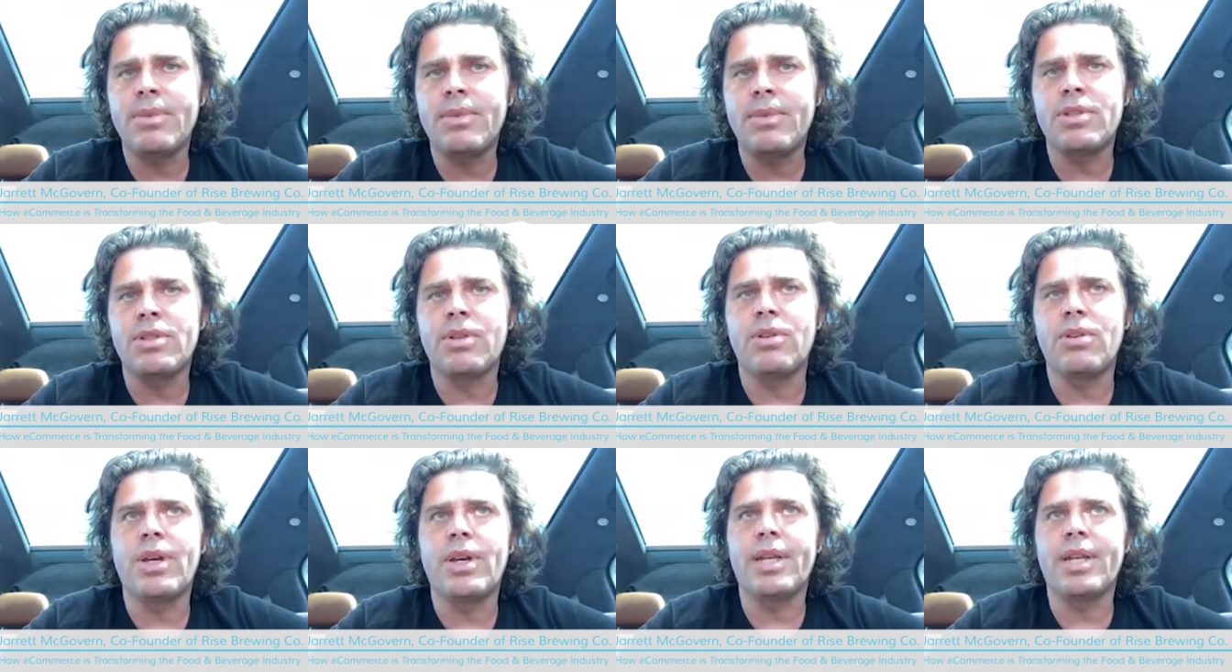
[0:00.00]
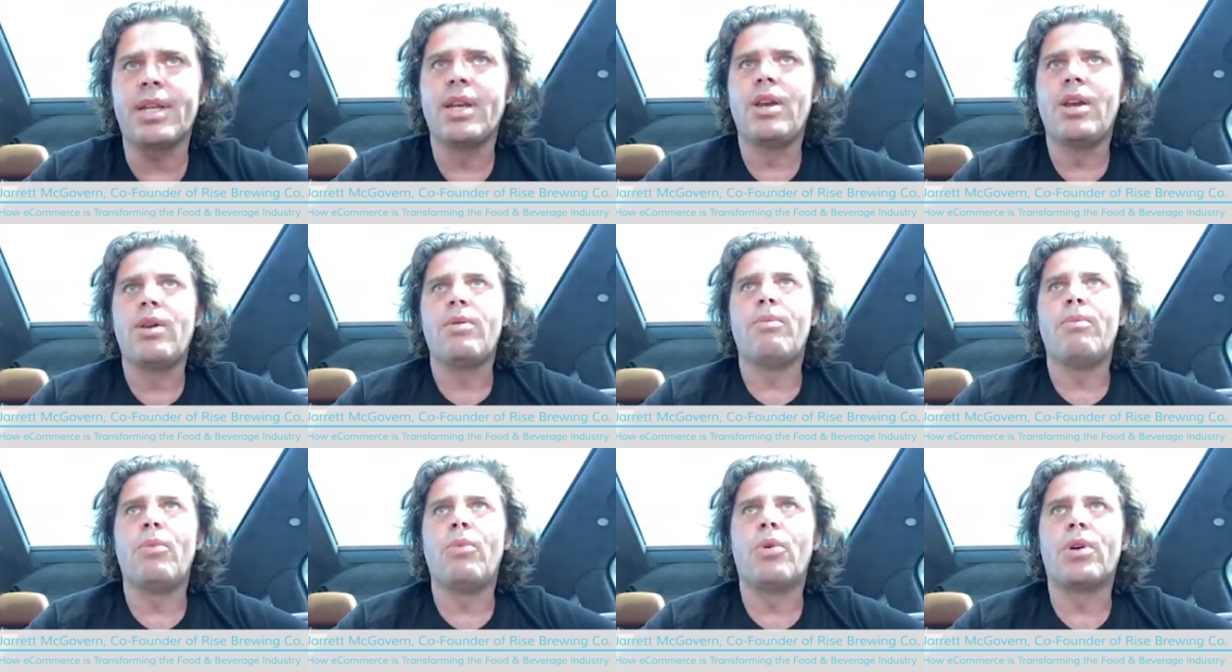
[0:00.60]
So like
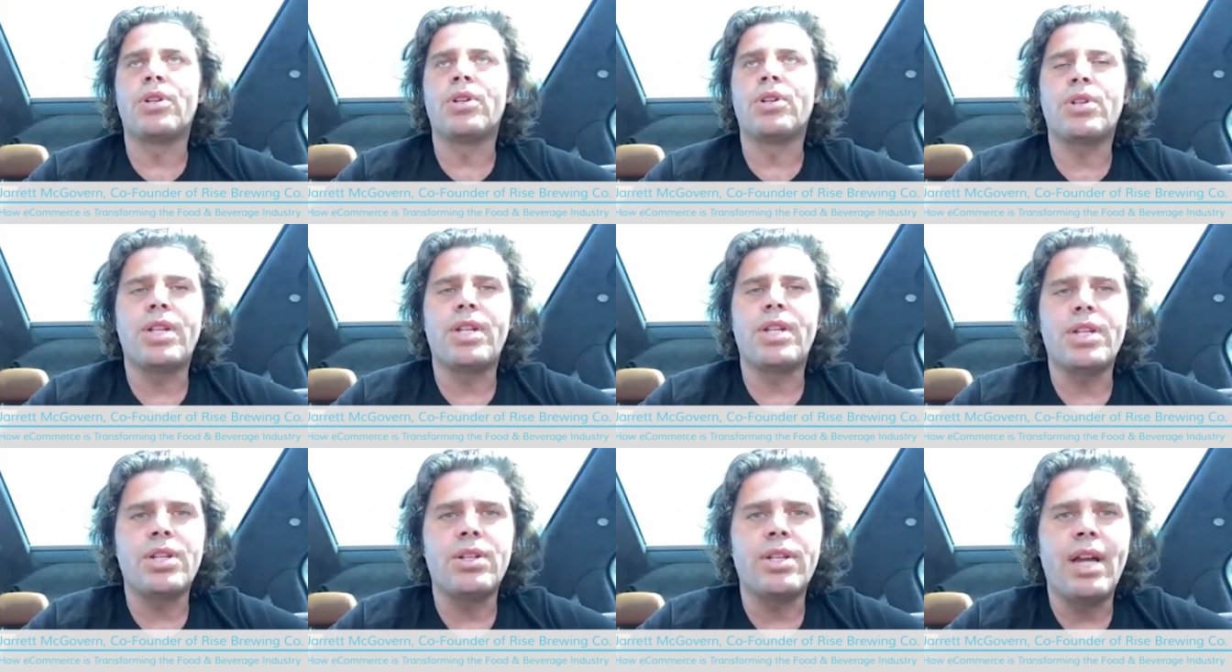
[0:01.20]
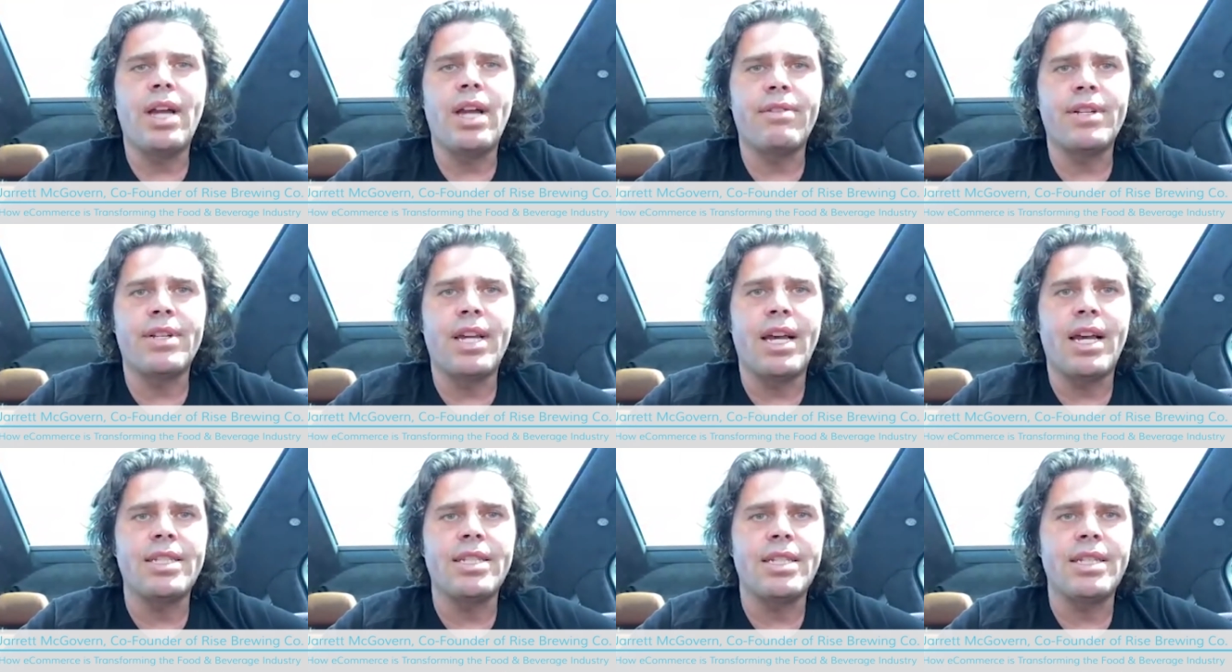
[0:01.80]
more traditional
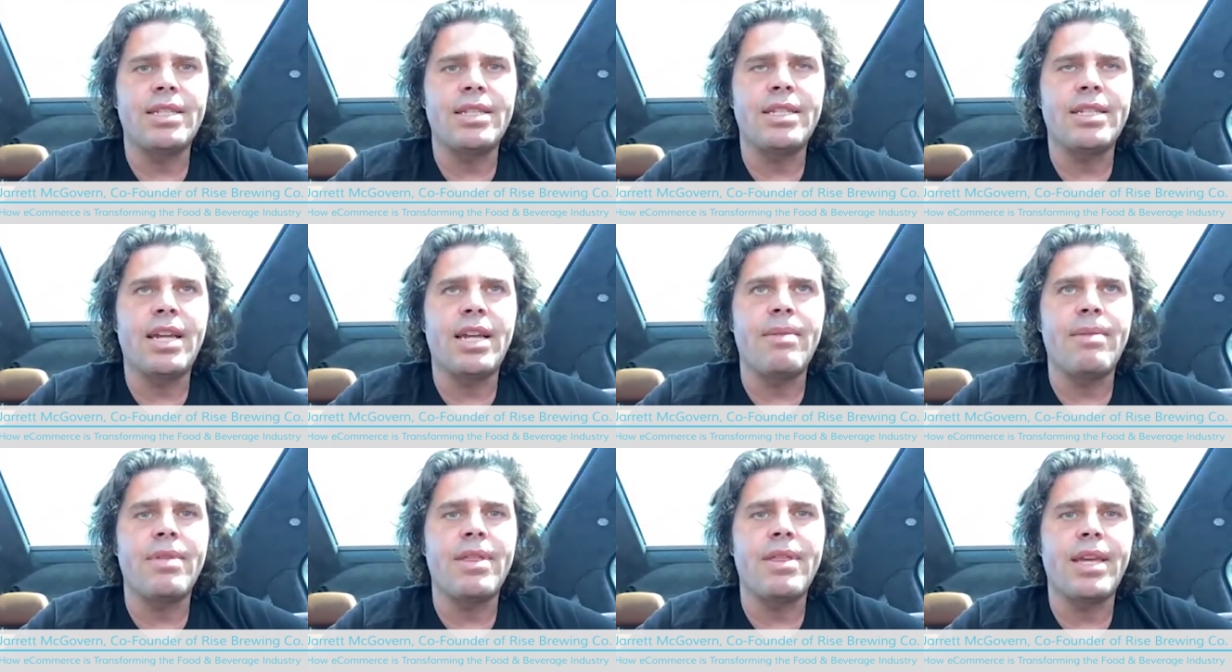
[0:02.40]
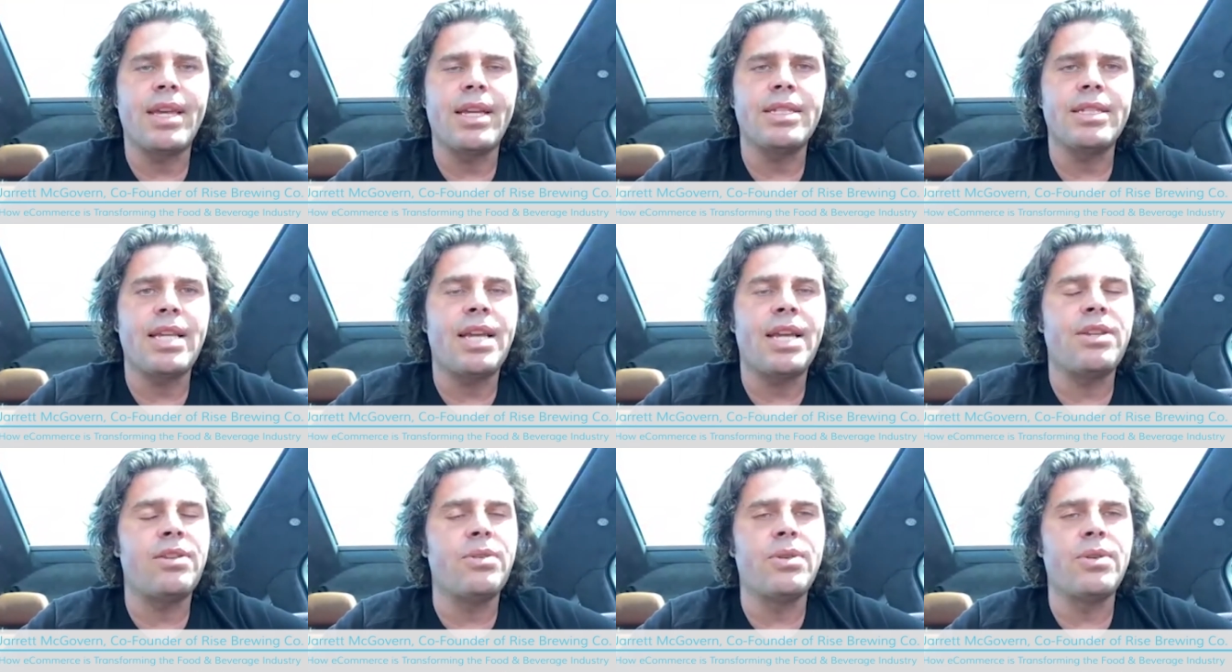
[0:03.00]
advertising type things,
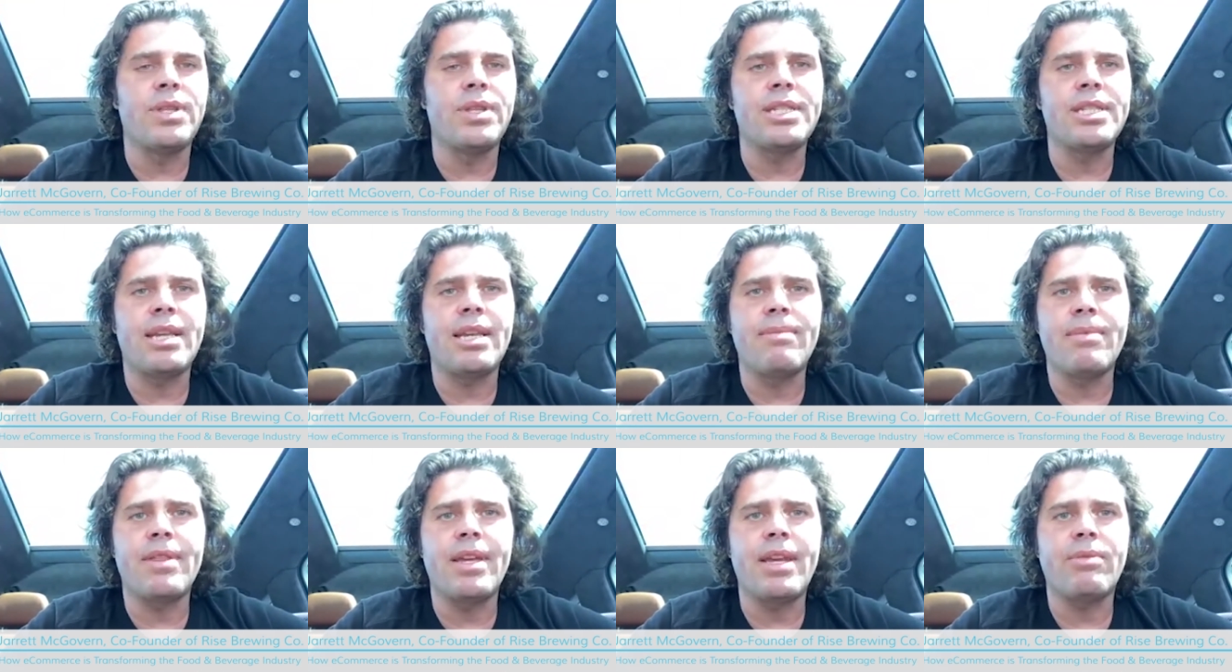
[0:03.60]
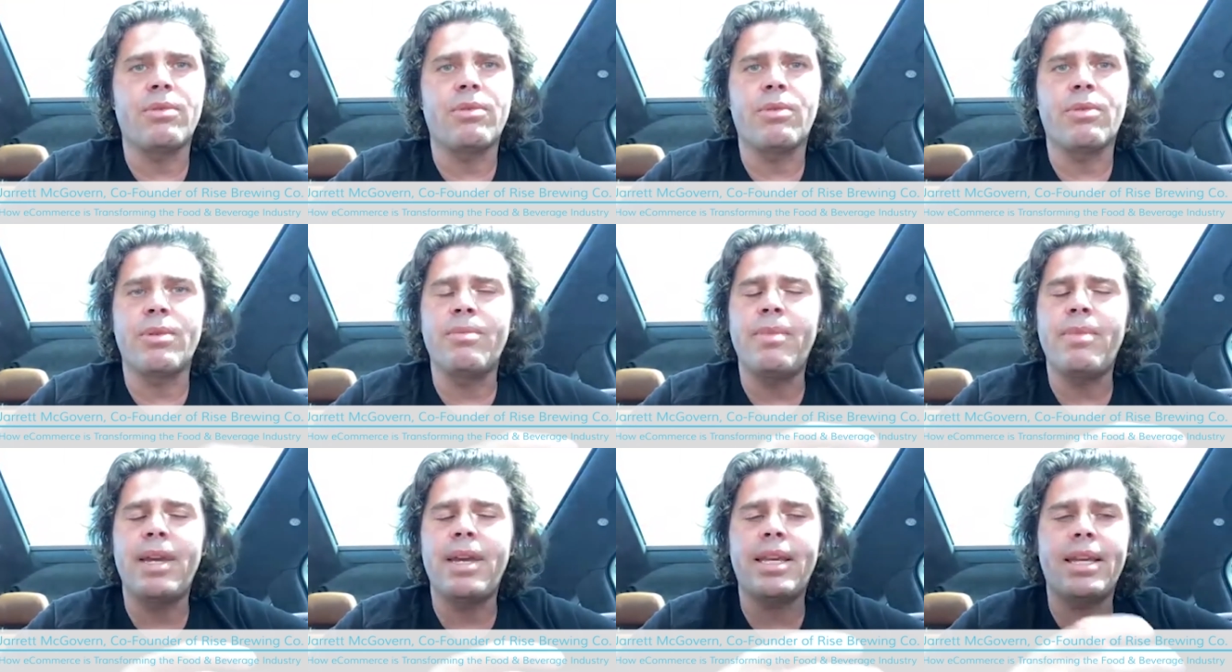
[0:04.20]
and doing the same thing where we
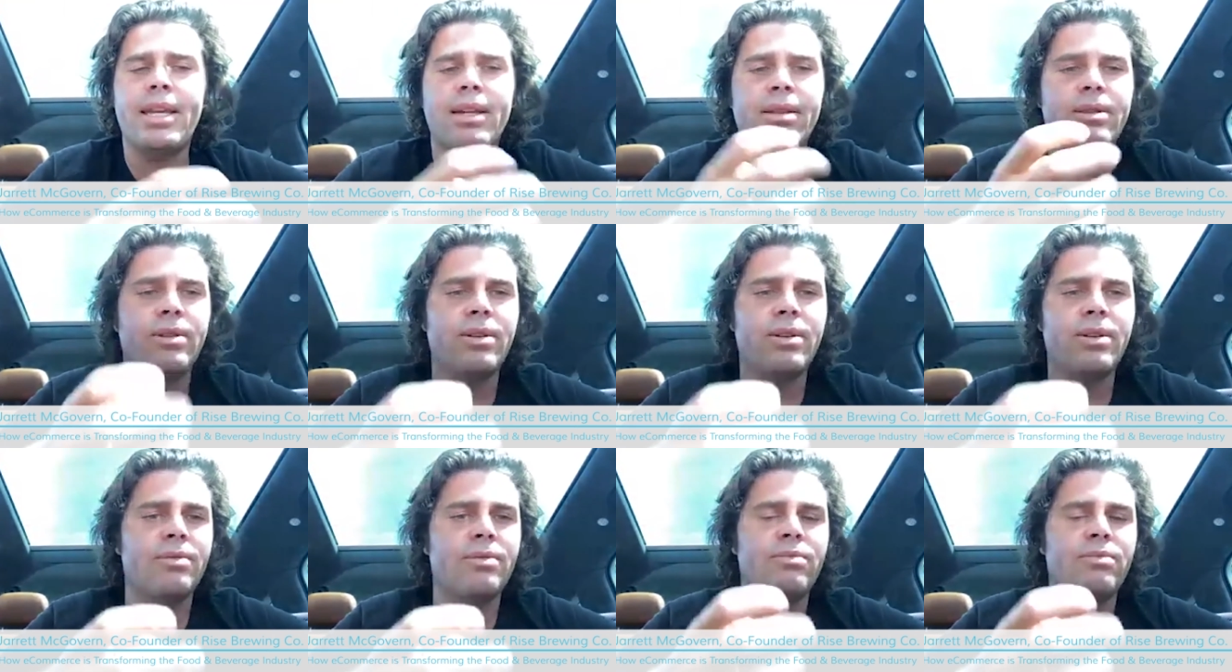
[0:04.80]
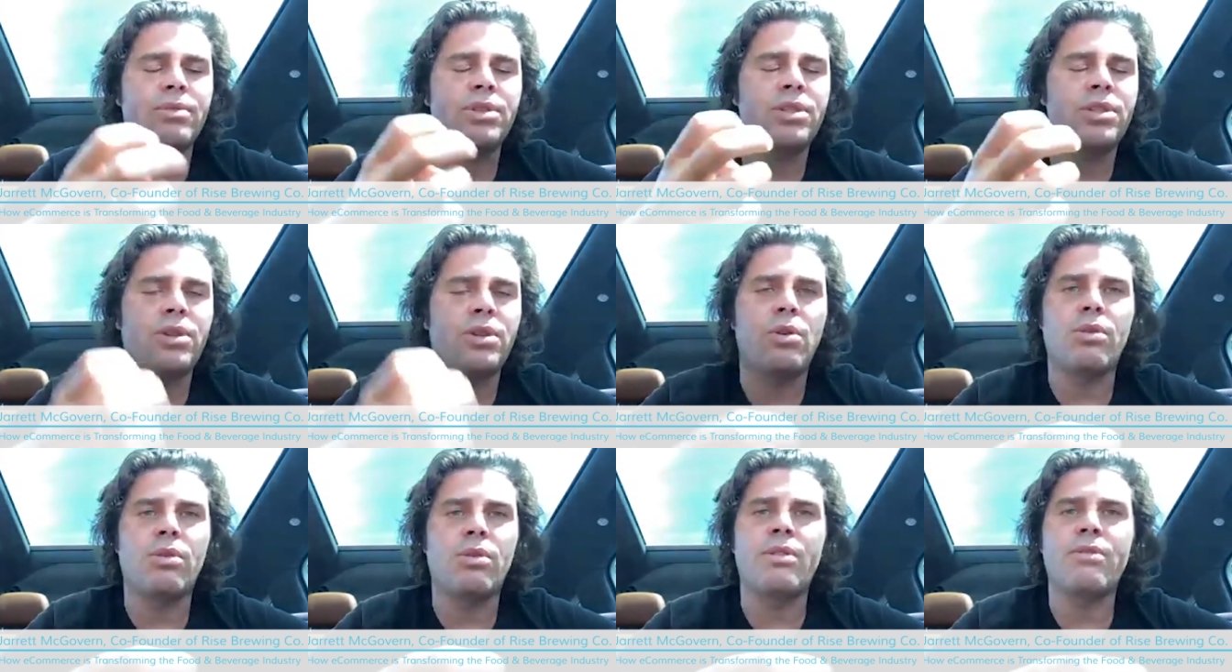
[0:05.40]
make it look so
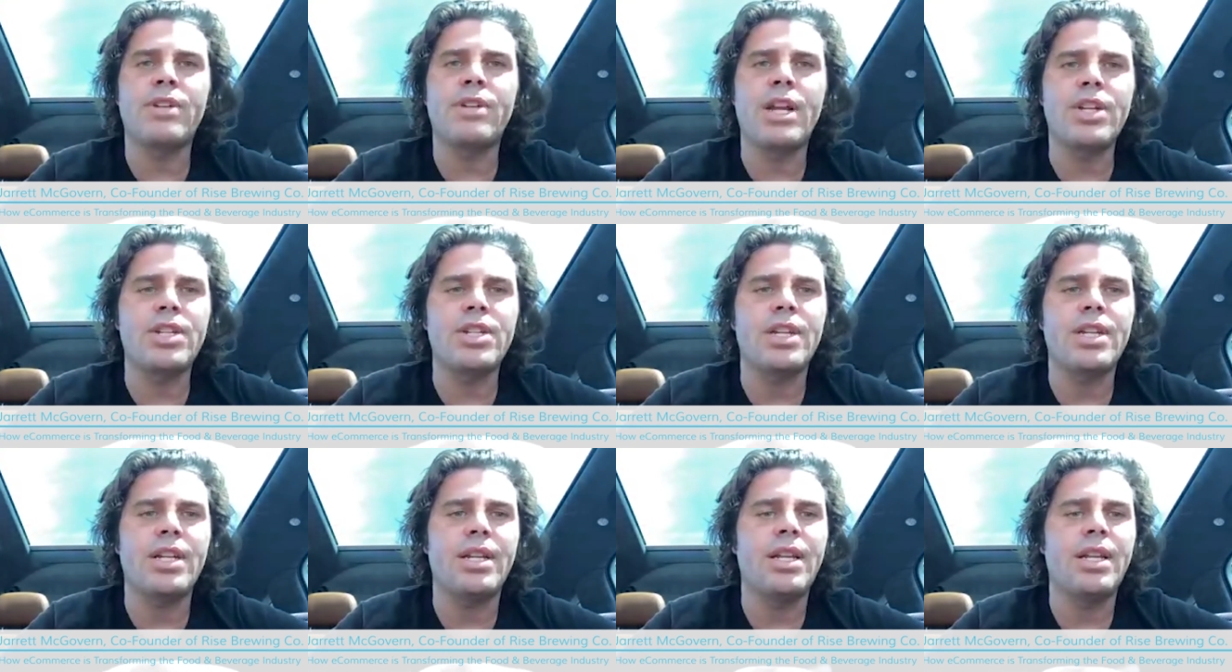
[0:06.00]
refreshing.